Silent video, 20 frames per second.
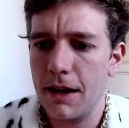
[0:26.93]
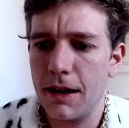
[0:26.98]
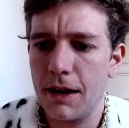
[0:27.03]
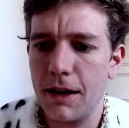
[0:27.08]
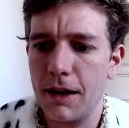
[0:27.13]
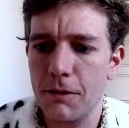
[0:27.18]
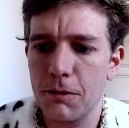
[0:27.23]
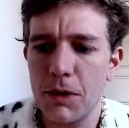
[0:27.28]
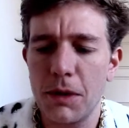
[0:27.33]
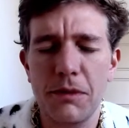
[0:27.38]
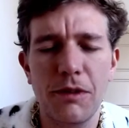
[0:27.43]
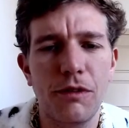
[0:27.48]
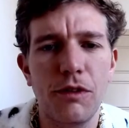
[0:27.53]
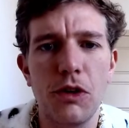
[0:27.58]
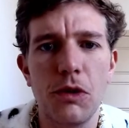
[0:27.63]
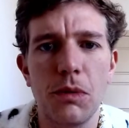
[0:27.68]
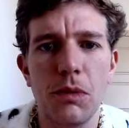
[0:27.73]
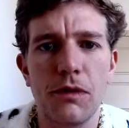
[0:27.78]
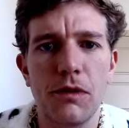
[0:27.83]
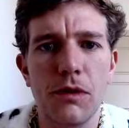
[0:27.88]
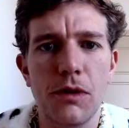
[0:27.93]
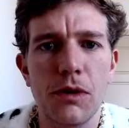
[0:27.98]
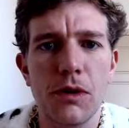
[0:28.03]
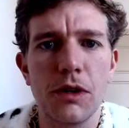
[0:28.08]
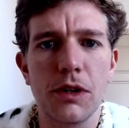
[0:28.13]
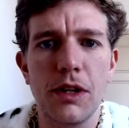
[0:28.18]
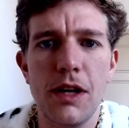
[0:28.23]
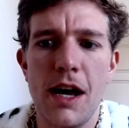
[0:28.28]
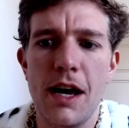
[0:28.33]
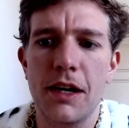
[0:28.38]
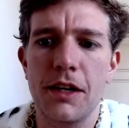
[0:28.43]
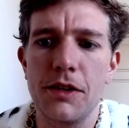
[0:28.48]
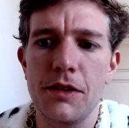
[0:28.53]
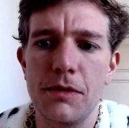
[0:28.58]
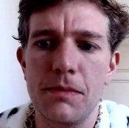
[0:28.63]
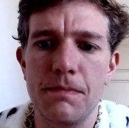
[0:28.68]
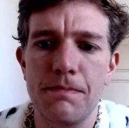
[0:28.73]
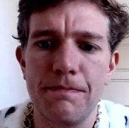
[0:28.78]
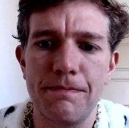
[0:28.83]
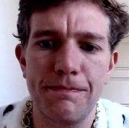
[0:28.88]
Uh, ripped a few before, like
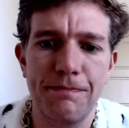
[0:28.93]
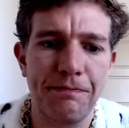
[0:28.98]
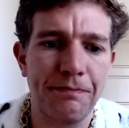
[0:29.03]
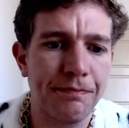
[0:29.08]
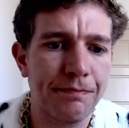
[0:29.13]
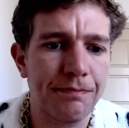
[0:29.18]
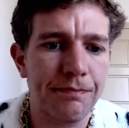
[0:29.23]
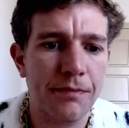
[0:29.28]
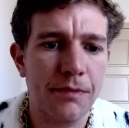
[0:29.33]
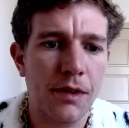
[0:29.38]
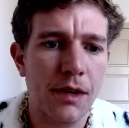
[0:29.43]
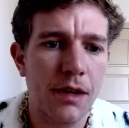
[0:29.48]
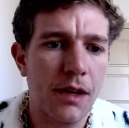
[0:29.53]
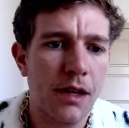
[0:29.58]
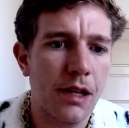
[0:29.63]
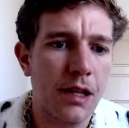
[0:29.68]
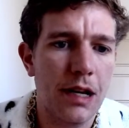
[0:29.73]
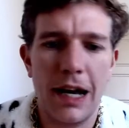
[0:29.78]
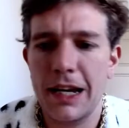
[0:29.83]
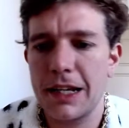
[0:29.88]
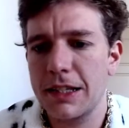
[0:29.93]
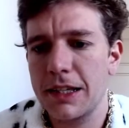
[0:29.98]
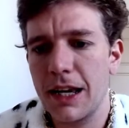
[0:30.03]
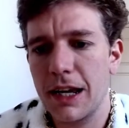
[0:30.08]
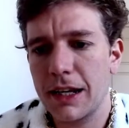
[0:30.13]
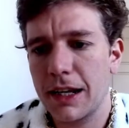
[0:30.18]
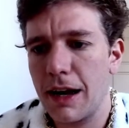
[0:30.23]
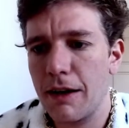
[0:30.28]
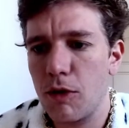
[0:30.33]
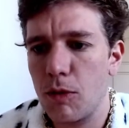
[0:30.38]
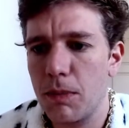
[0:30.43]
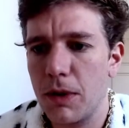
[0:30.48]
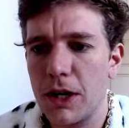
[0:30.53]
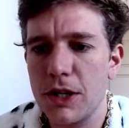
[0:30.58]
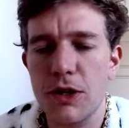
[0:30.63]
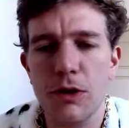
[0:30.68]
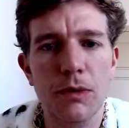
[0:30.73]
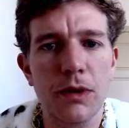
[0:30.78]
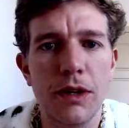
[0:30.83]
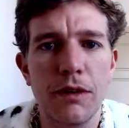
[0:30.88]
them. Like I said, kind of a
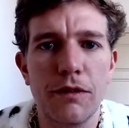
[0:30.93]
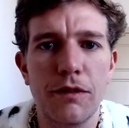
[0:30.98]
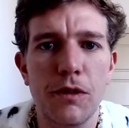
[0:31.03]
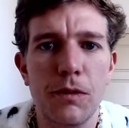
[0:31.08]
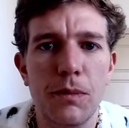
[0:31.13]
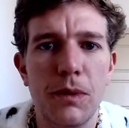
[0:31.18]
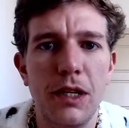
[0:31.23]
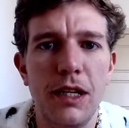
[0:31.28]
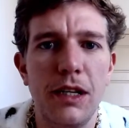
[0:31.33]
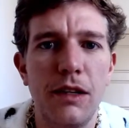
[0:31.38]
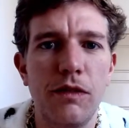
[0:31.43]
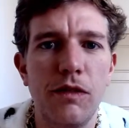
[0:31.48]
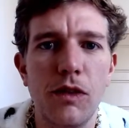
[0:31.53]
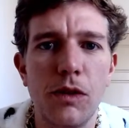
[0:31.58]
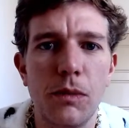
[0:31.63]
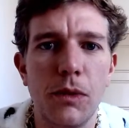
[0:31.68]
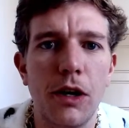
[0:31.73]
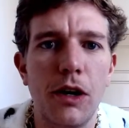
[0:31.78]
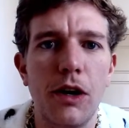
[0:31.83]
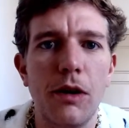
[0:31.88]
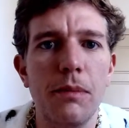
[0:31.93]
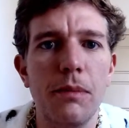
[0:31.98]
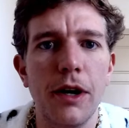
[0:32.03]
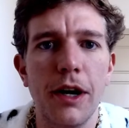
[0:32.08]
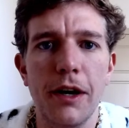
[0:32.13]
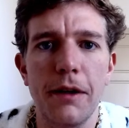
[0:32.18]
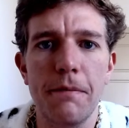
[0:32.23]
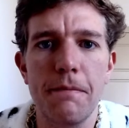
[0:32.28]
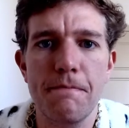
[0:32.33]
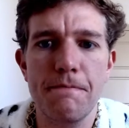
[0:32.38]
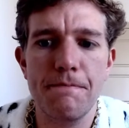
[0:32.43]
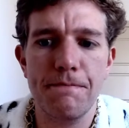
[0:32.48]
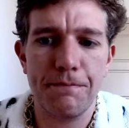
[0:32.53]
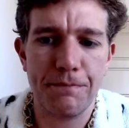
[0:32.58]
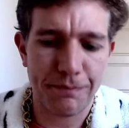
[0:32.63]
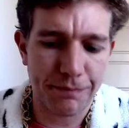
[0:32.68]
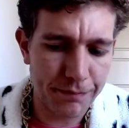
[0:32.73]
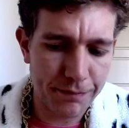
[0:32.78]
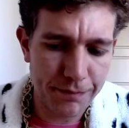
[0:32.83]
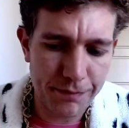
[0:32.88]
budget rip for Panini football, but
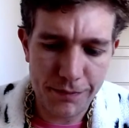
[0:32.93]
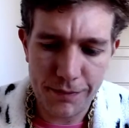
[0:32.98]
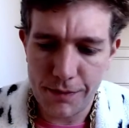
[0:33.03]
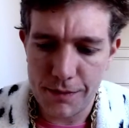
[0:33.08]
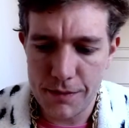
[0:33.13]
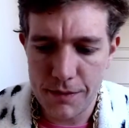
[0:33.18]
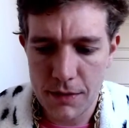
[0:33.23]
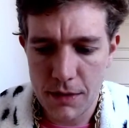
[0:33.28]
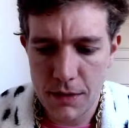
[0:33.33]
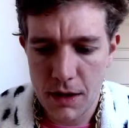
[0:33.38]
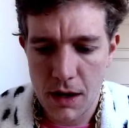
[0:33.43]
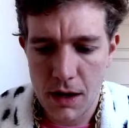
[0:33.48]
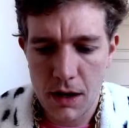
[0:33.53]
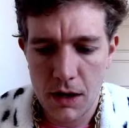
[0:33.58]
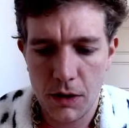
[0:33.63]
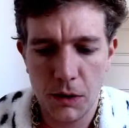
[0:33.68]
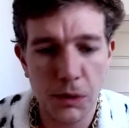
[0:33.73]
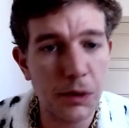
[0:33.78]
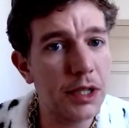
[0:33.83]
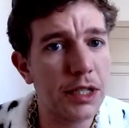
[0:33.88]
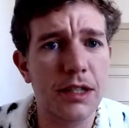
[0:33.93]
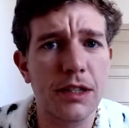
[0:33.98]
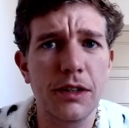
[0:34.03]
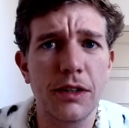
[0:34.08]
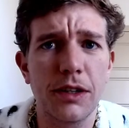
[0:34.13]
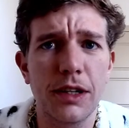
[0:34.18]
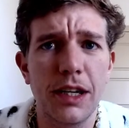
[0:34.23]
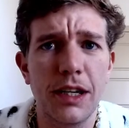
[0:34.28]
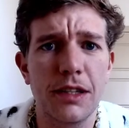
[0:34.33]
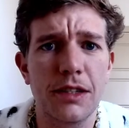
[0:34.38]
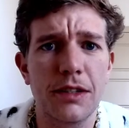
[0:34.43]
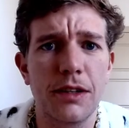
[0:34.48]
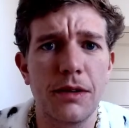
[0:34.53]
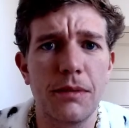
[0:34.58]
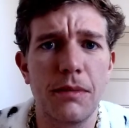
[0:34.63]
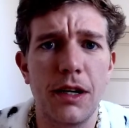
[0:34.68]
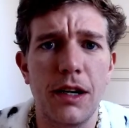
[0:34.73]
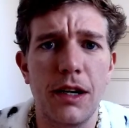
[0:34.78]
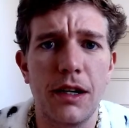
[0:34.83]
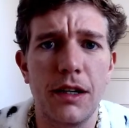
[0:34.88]
we can still get
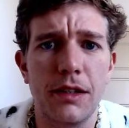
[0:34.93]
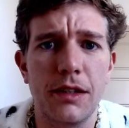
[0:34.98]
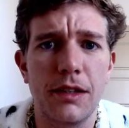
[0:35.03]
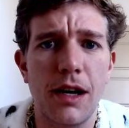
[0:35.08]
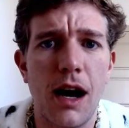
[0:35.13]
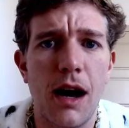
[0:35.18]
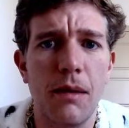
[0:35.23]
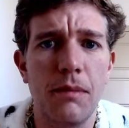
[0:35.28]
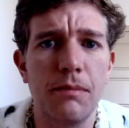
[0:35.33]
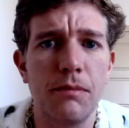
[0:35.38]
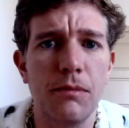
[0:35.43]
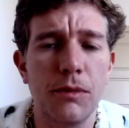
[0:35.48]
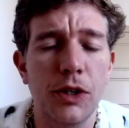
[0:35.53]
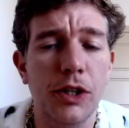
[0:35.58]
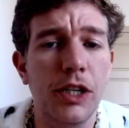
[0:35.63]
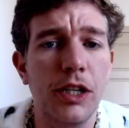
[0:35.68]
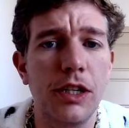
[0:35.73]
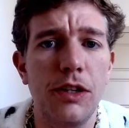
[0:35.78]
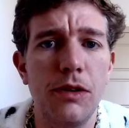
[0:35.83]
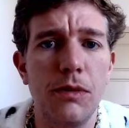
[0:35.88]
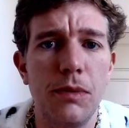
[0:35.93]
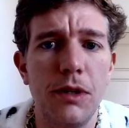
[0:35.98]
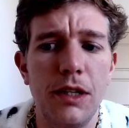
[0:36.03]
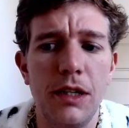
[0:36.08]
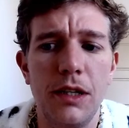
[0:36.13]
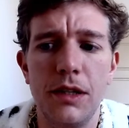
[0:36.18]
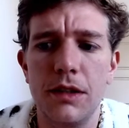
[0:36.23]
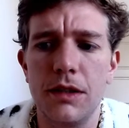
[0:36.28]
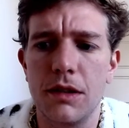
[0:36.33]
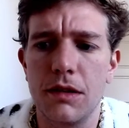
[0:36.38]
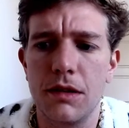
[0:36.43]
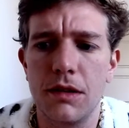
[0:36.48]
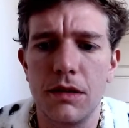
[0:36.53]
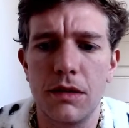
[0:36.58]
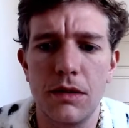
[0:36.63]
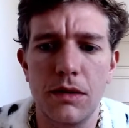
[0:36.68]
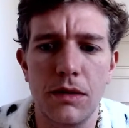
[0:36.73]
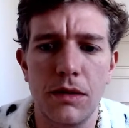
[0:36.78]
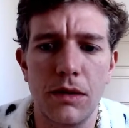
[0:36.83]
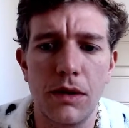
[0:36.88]
some uh, top rookie QBs
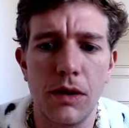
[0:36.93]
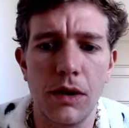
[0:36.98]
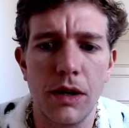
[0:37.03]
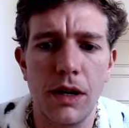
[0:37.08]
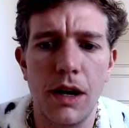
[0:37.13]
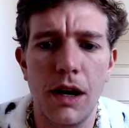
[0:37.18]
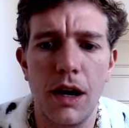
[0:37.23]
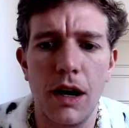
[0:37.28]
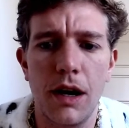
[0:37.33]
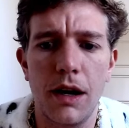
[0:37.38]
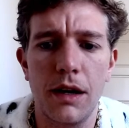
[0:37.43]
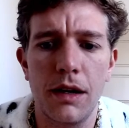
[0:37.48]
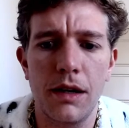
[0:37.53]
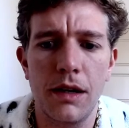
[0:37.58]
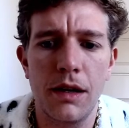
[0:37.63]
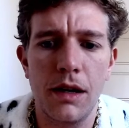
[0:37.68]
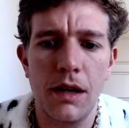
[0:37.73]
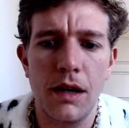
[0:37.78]
or uh,